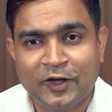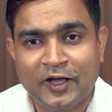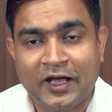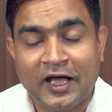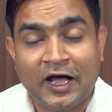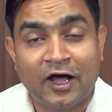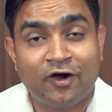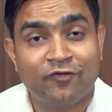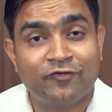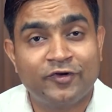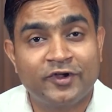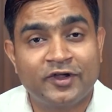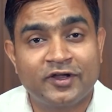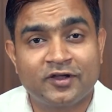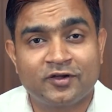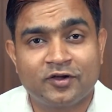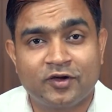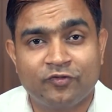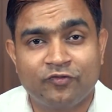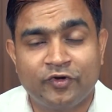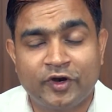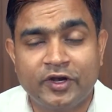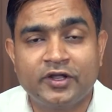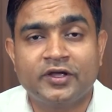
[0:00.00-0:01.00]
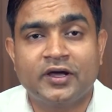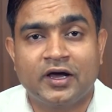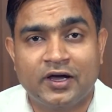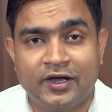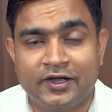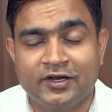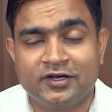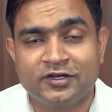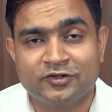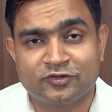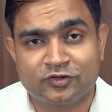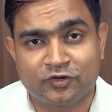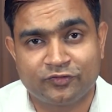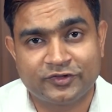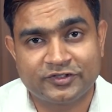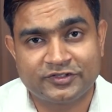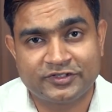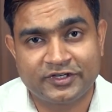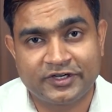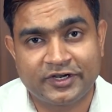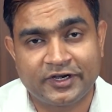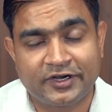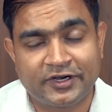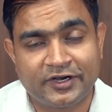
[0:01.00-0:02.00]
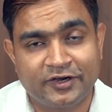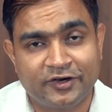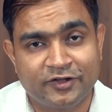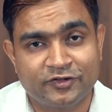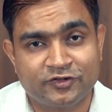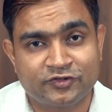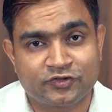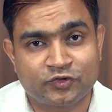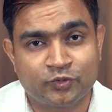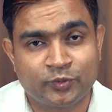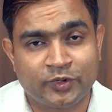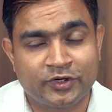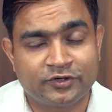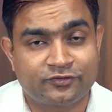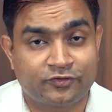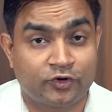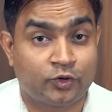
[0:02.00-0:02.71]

having very highly sophisticated instruments,